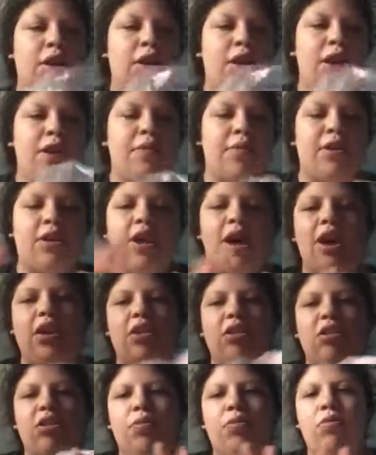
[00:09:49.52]
I have a
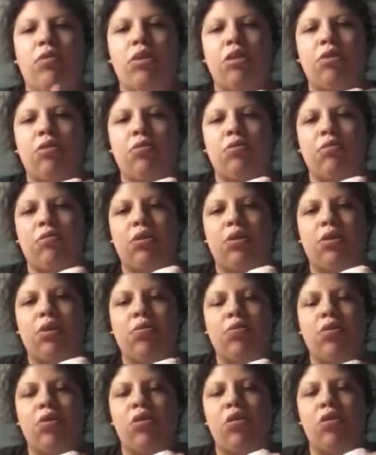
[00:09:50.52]
doctor's appointment
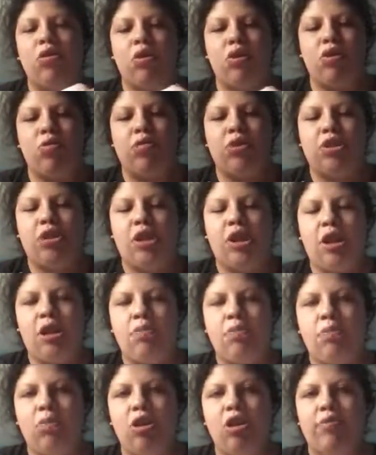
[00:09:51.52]
tomorrow, which
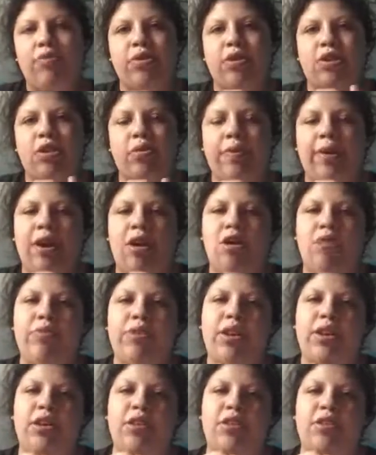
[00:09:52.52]
I'm nervous about
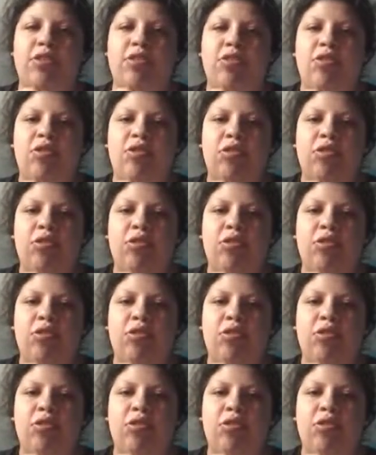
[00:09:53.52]
because